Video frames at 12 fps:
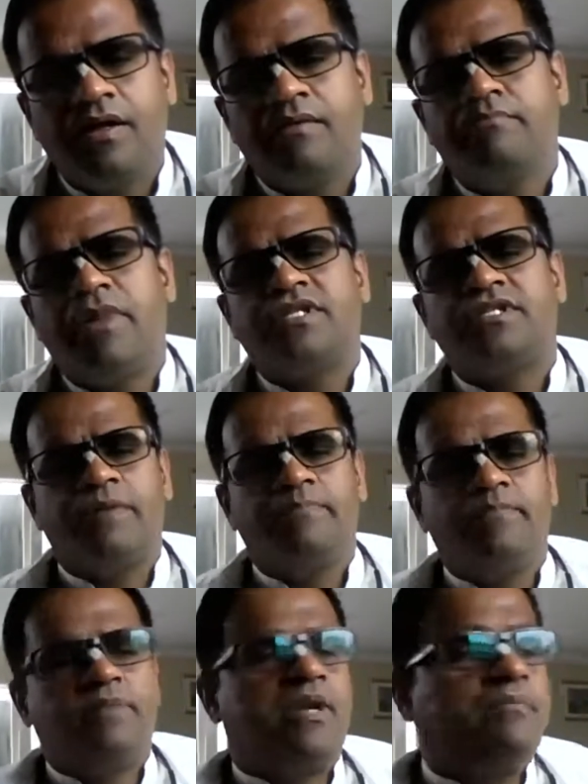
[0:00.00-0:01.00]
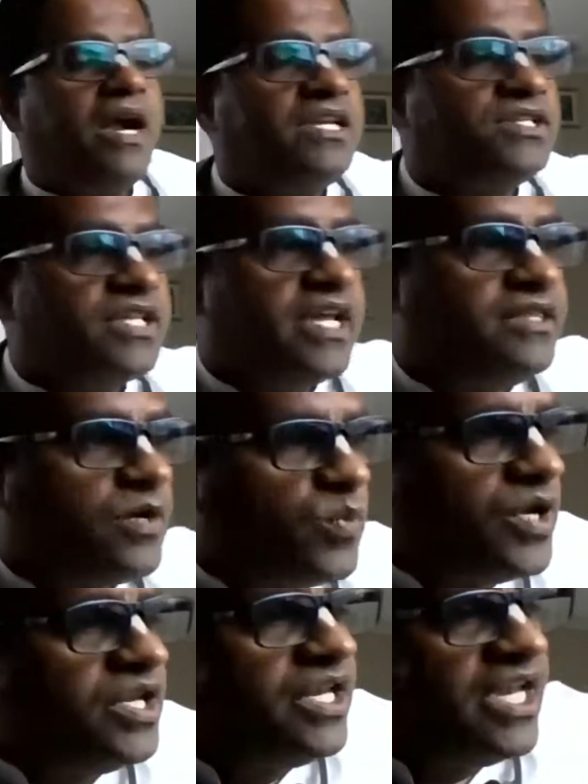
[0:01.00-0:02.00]
But some people might say that
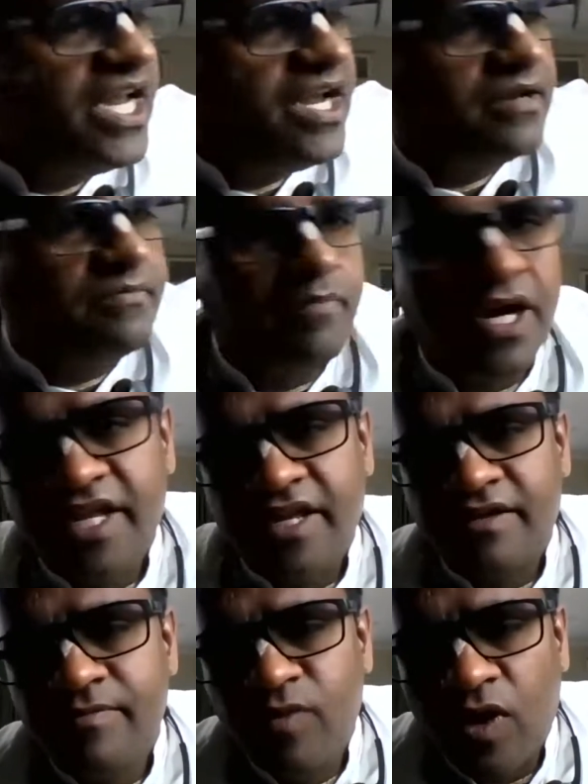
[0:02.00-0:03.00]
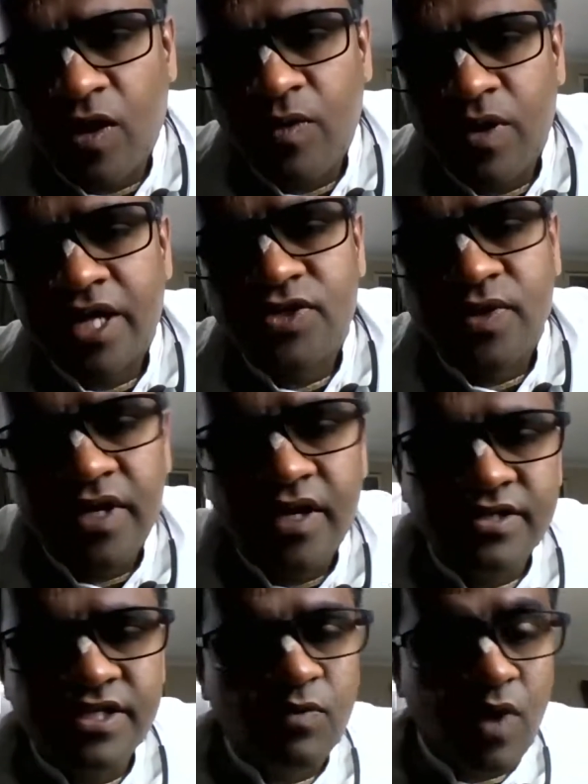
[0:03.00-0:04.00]
we need money for our
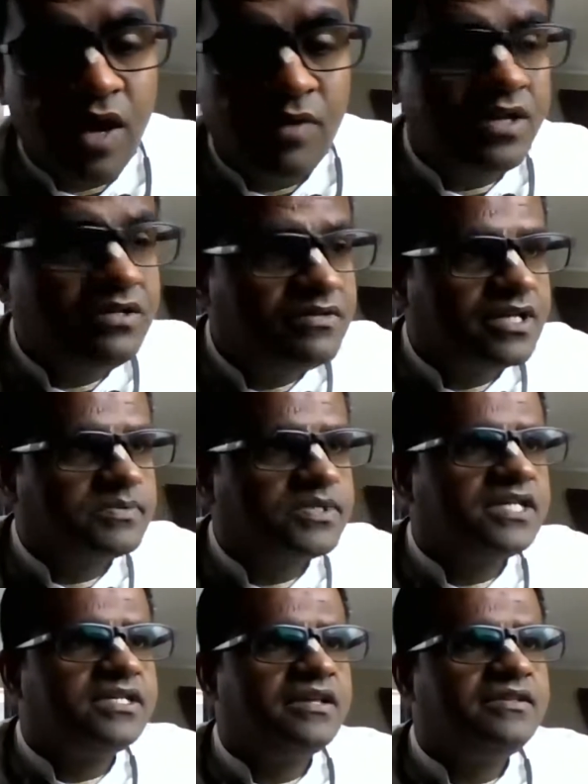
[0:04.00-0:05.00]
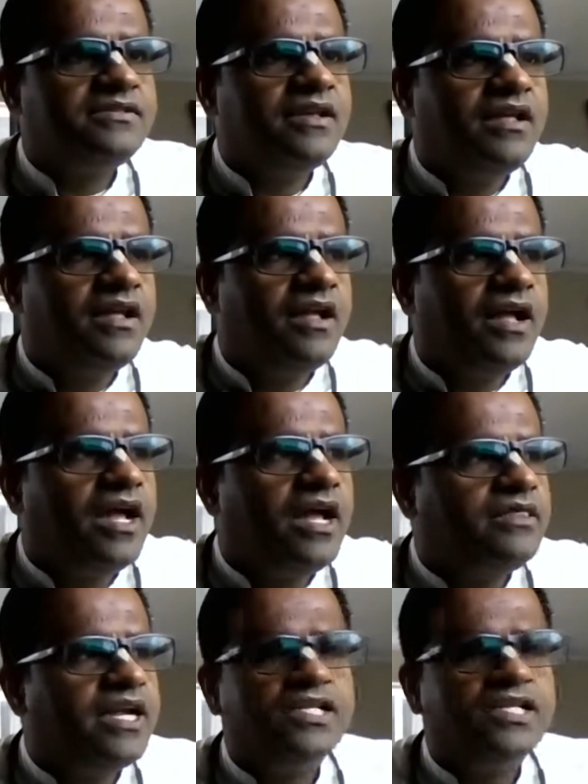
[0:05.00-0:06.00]
actually survival, subsistence.
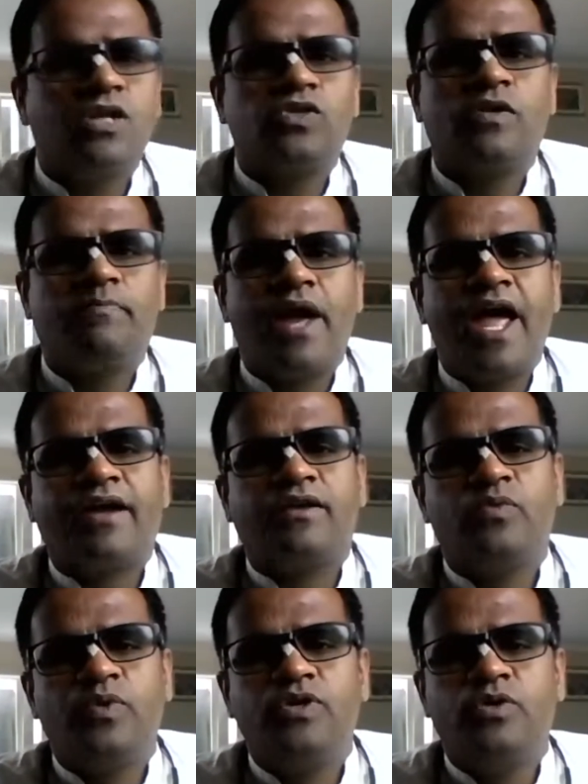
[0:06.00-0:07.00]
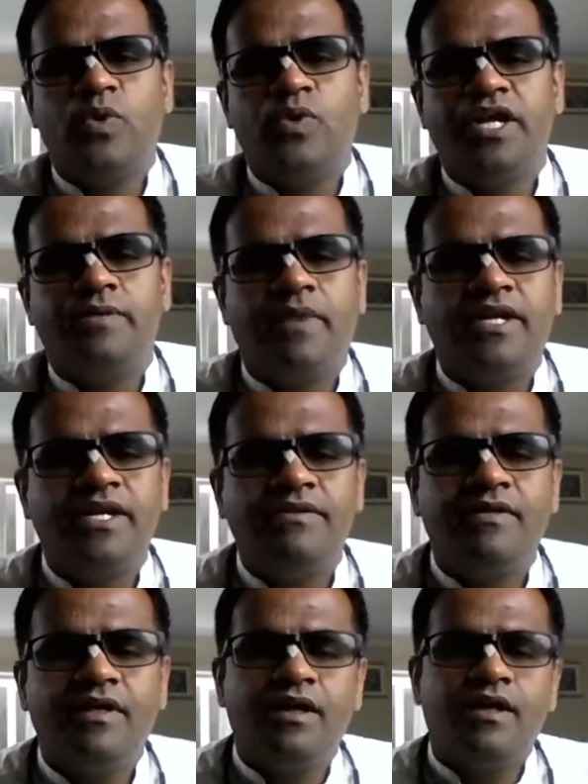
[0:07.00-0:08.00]
And that is also the fact. We do need money.
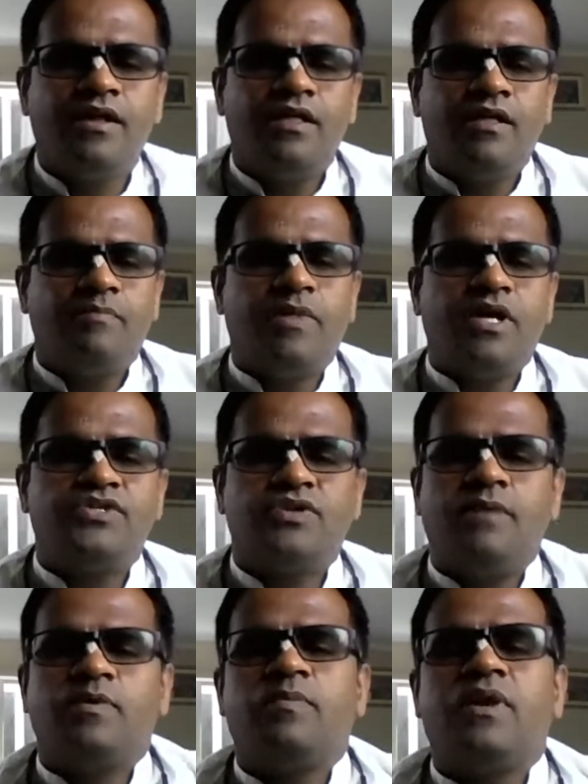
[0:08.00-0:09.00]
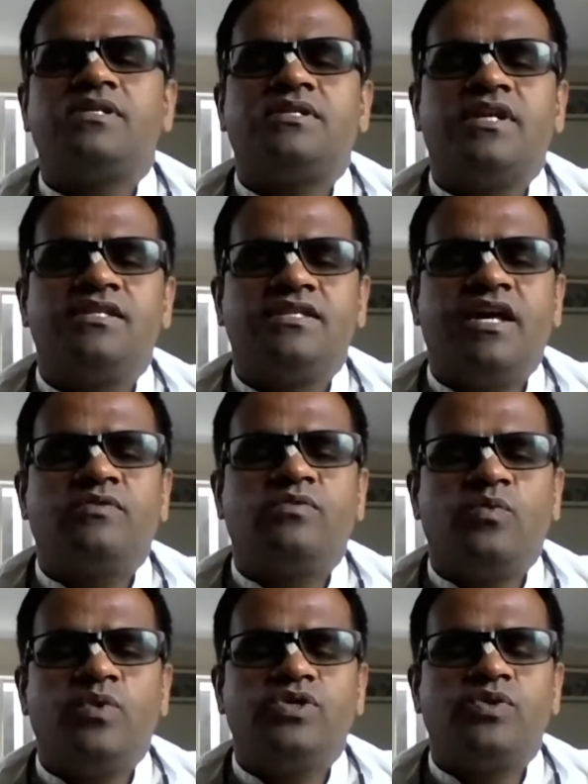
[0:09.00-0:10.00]
But Srila Prabhupada says that
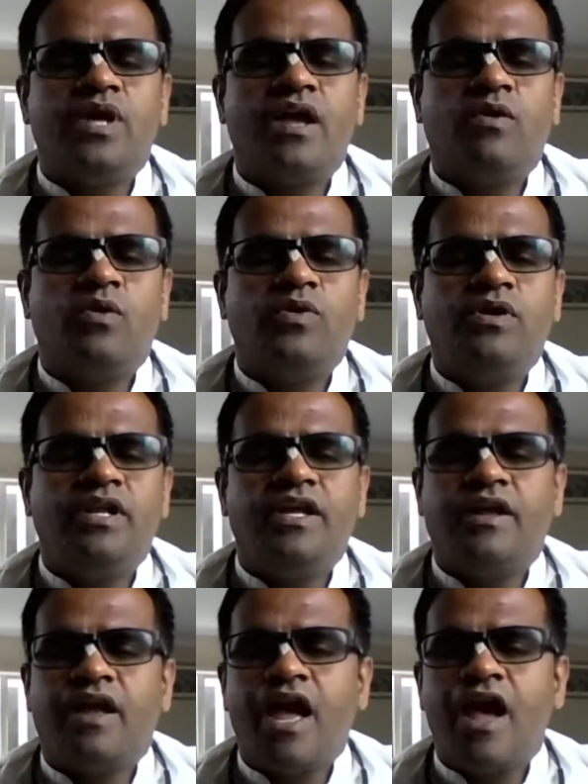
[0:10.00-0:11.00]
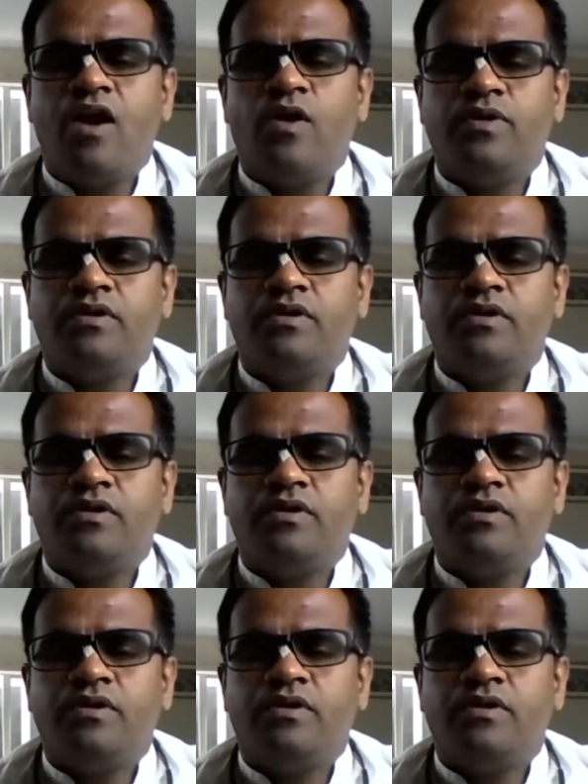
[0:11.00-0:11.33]
we should only have